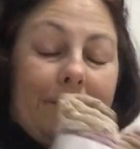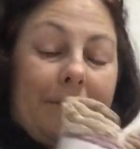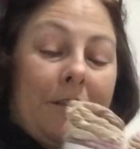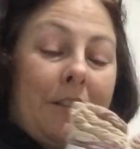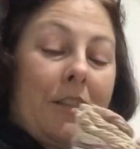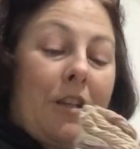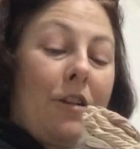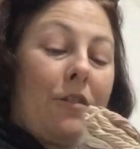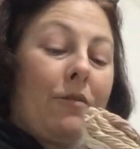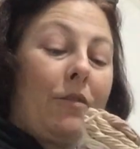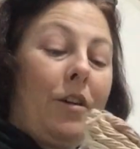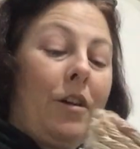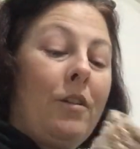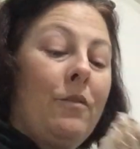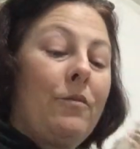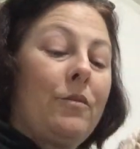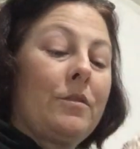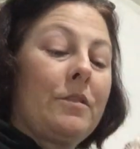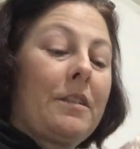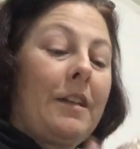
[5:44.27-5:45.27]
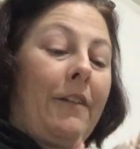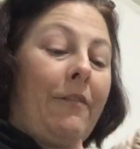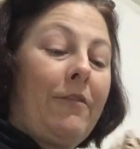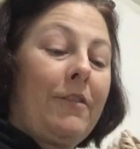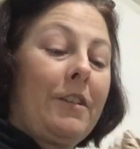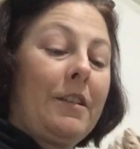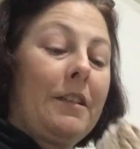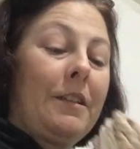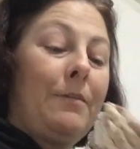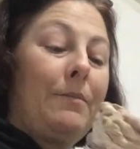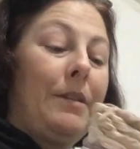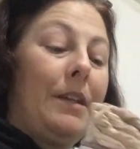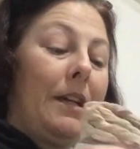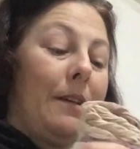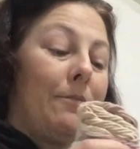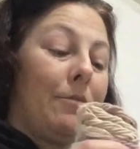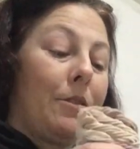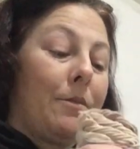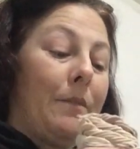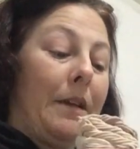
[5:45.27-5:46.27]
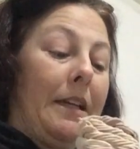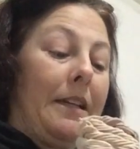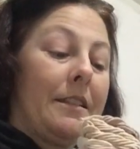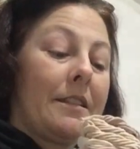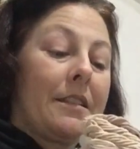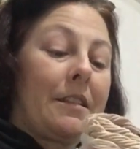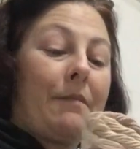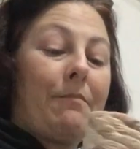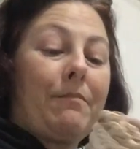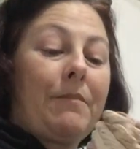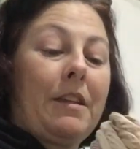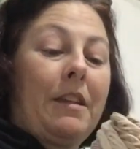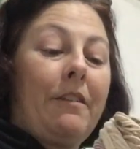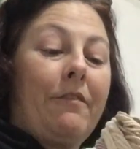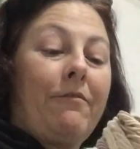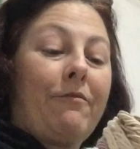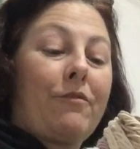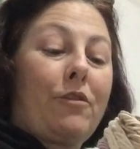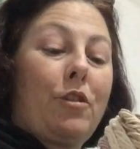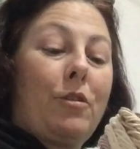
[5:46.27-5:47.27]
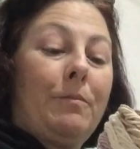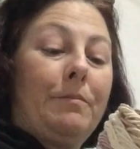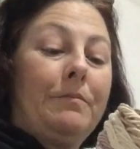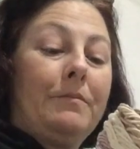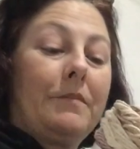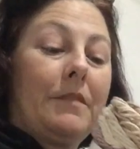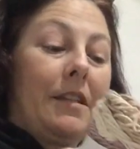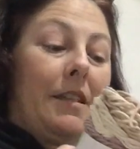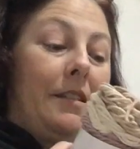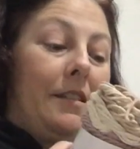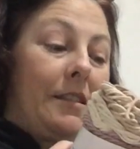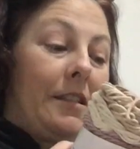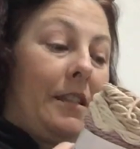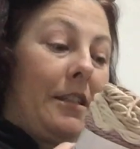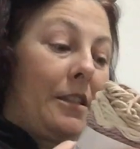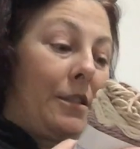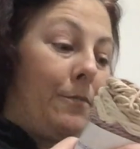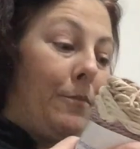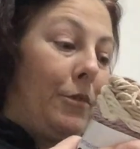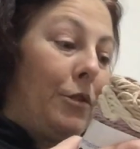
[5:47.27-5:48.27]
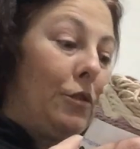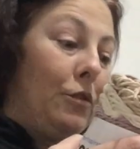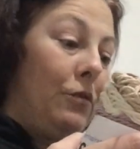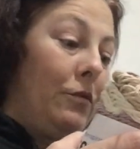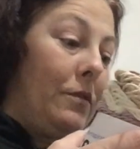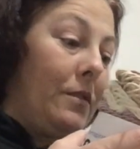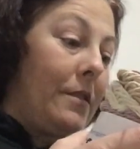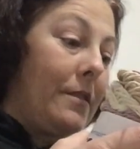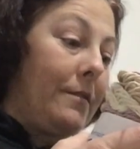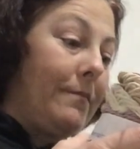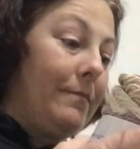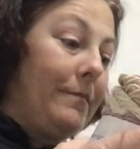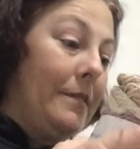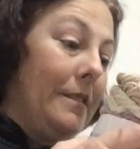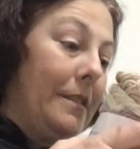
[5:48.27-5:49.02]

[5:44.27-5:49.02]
So I will definitely be able to make something from these 6 balls.